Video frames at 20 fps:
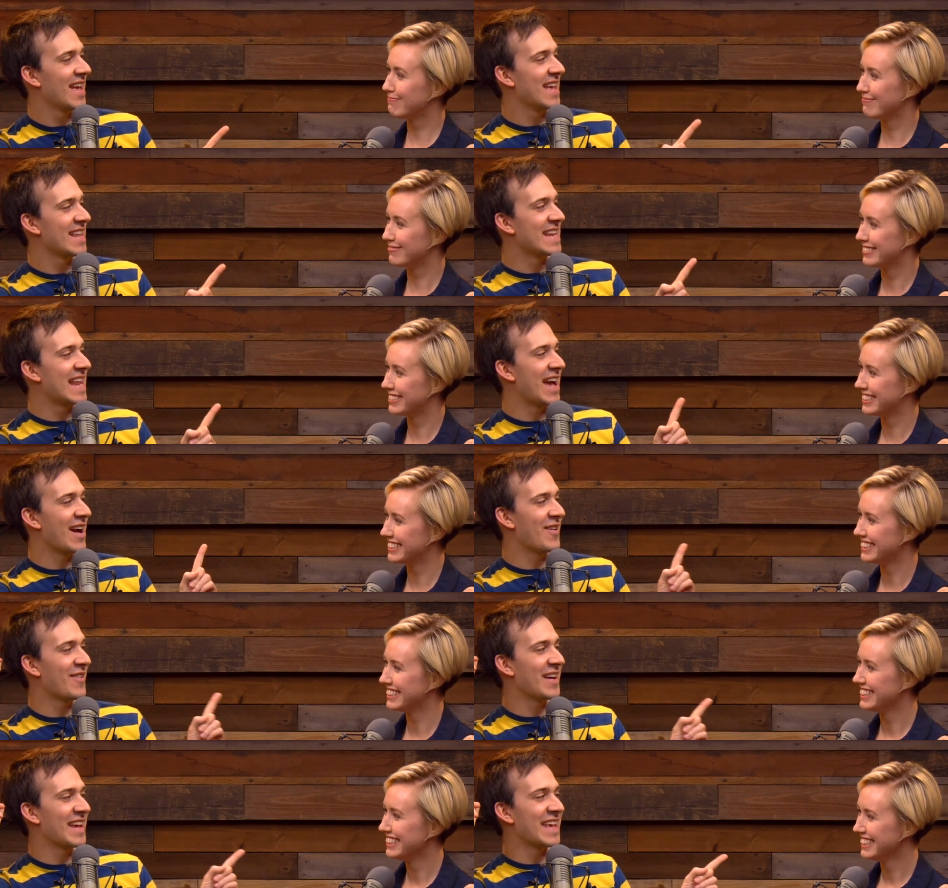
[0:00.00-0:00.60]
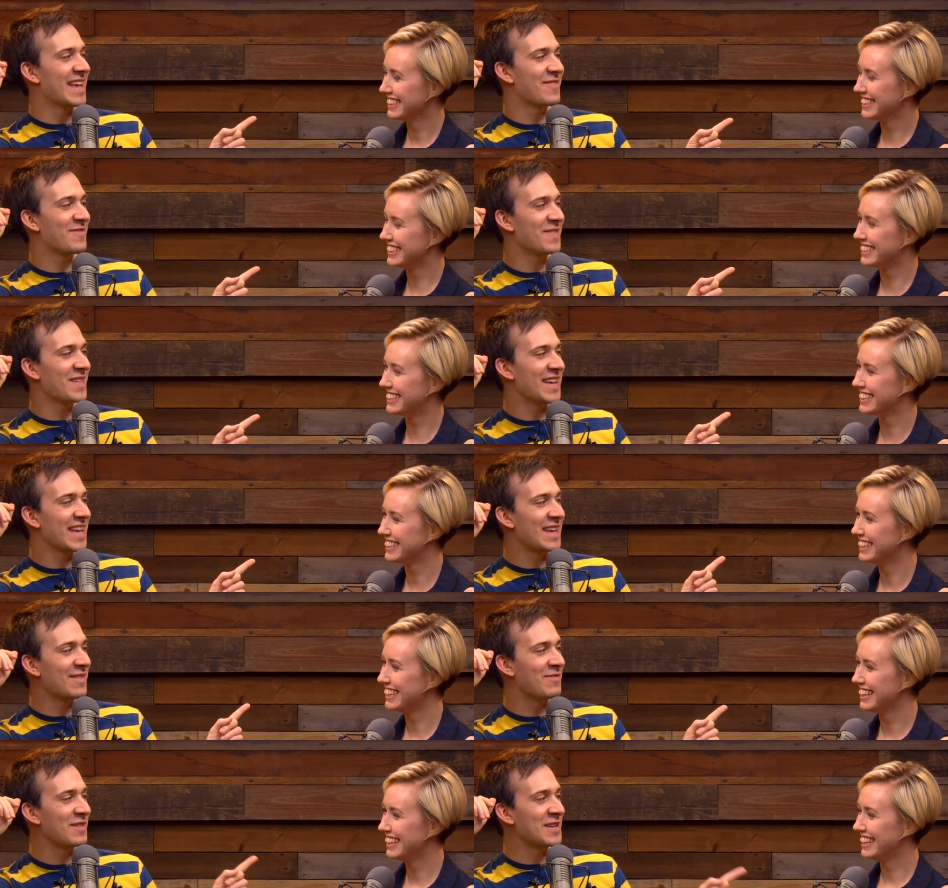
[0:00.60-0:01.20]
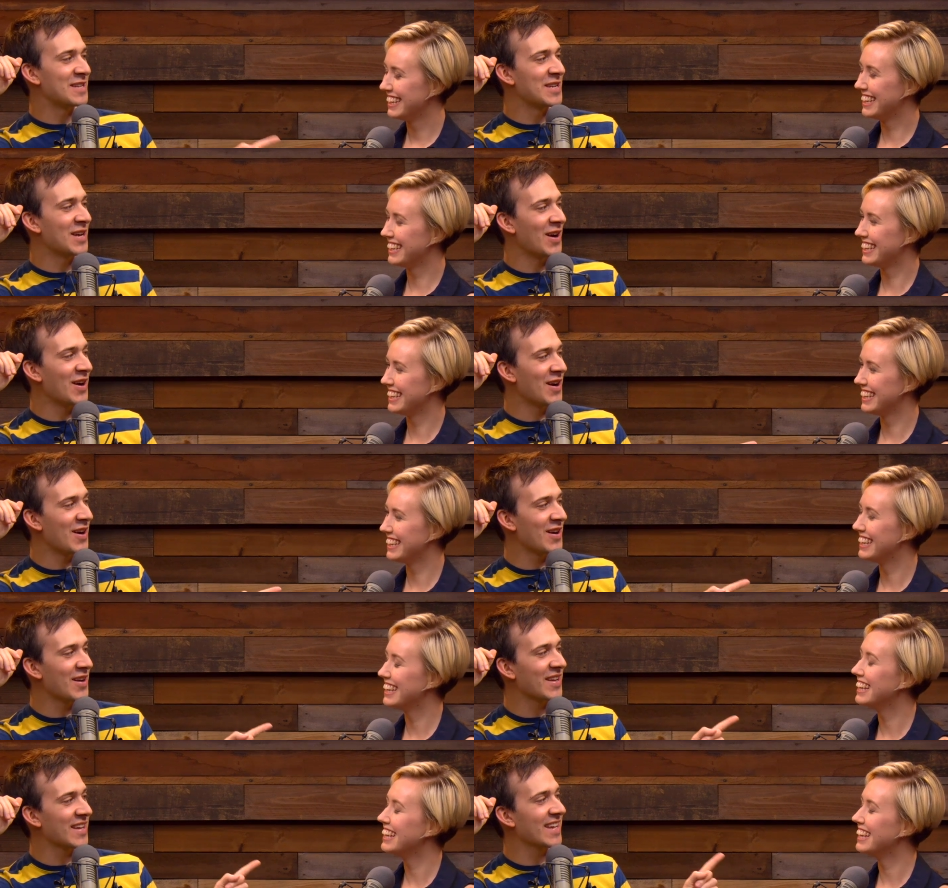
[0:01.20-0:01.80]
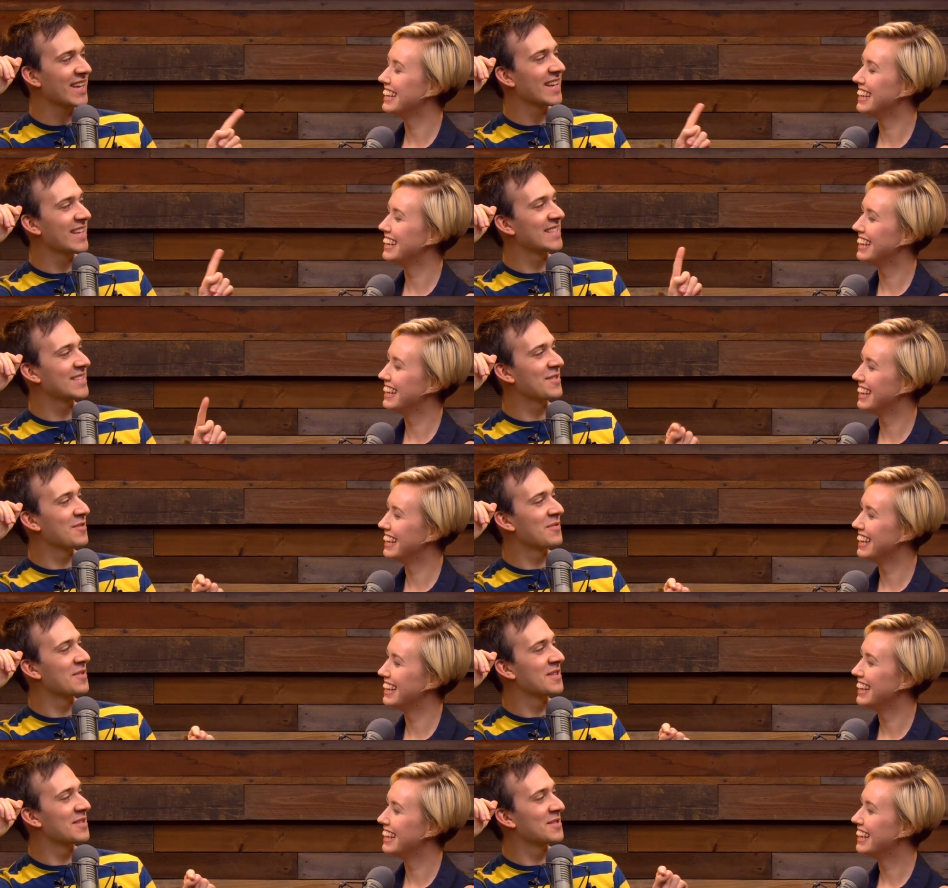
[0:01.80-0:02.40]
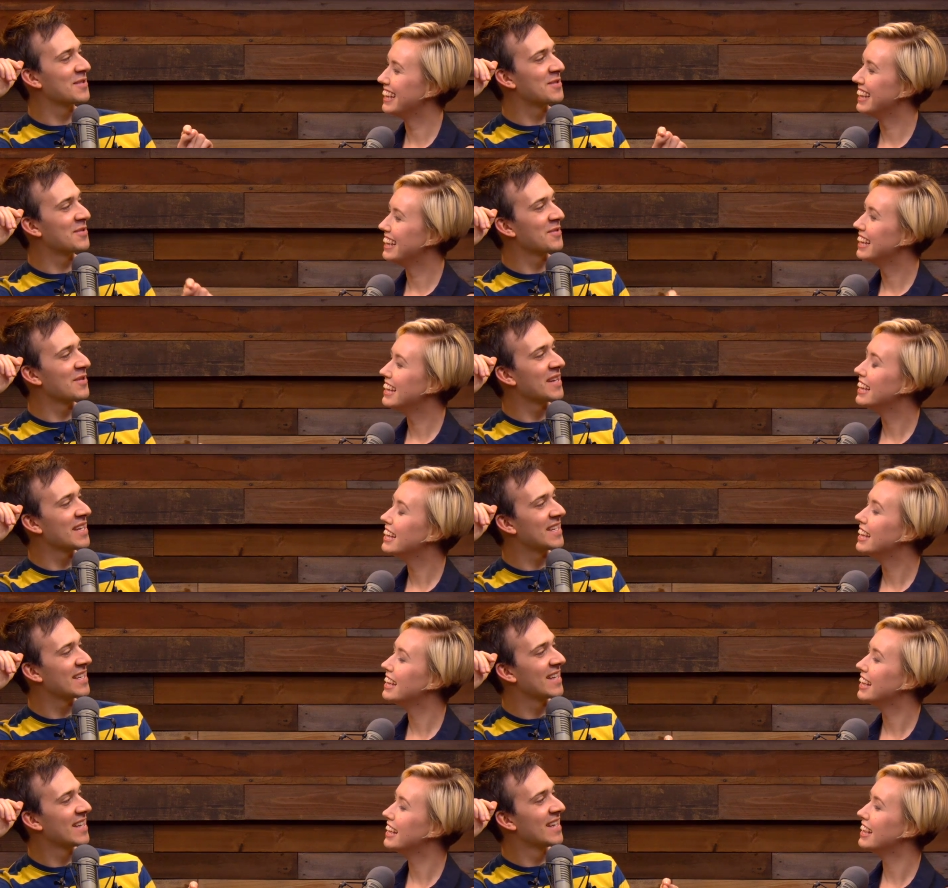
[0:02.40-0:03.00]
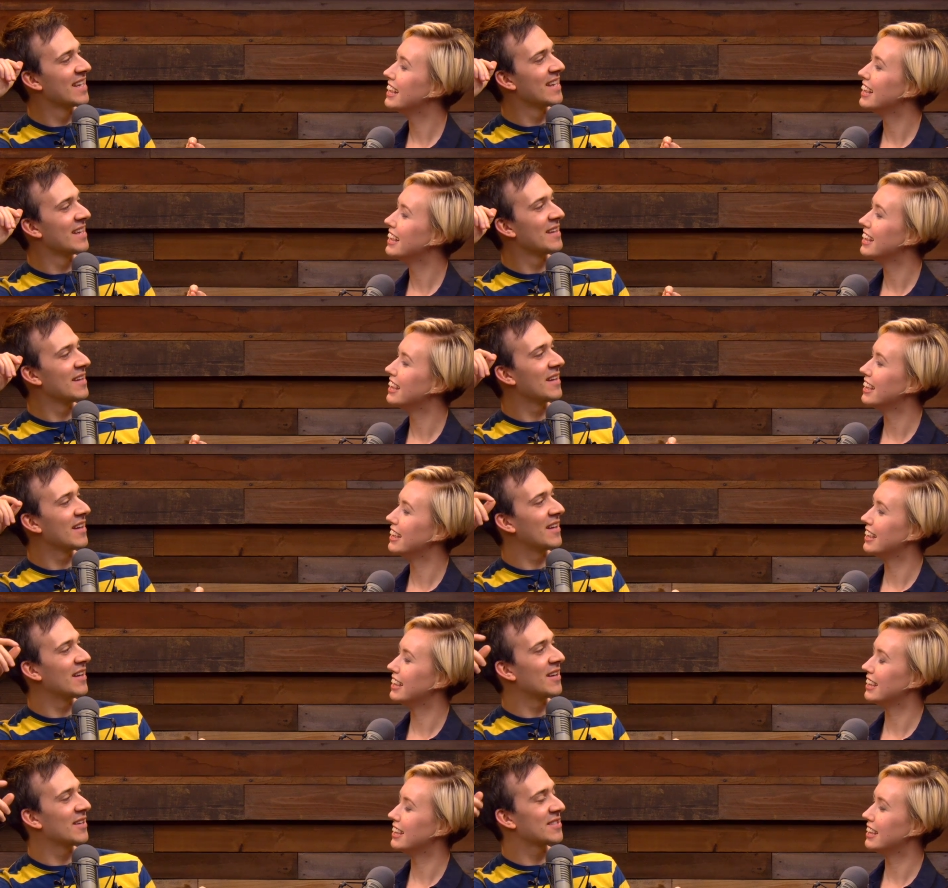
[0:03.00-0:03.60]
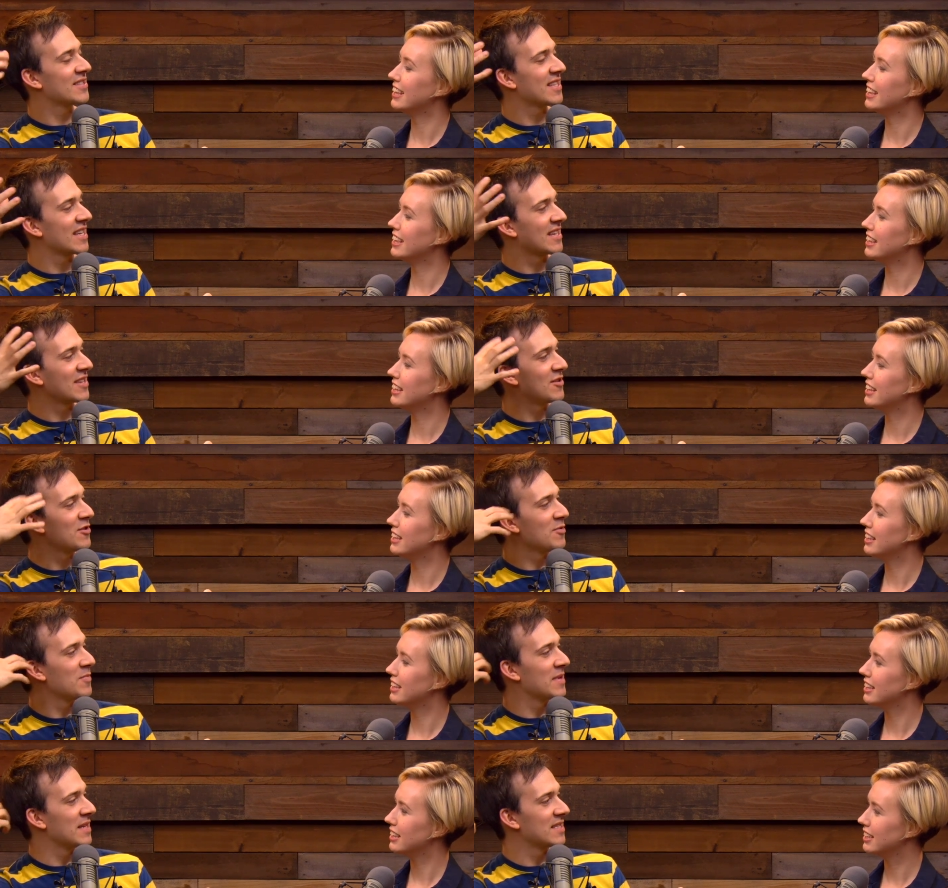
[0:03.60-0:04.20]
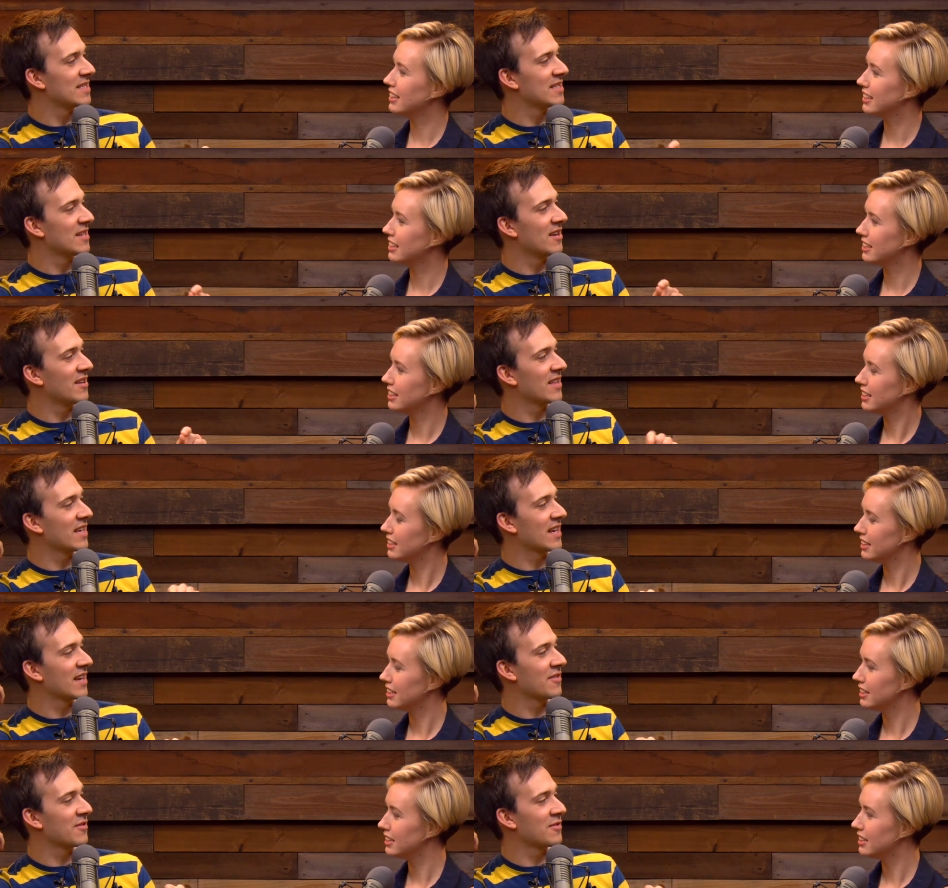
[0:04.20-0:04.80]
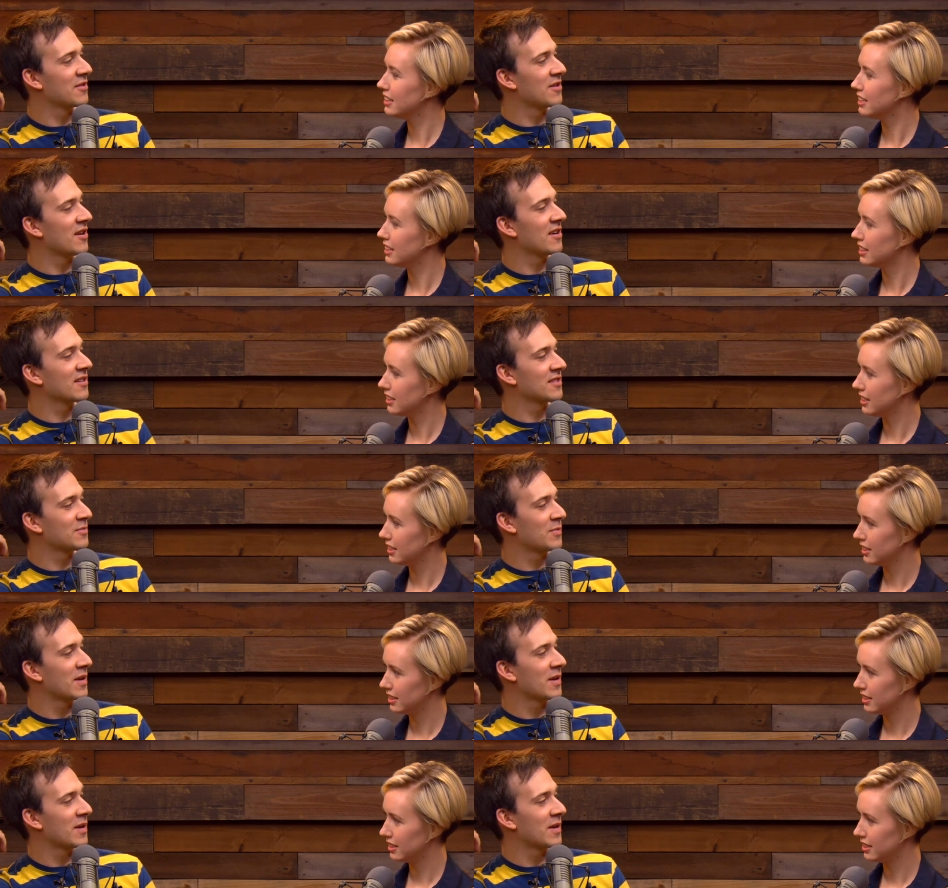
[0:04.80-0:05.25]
Speaker 1: Now, if if a dog is going to treat us like humans and not like other dogs,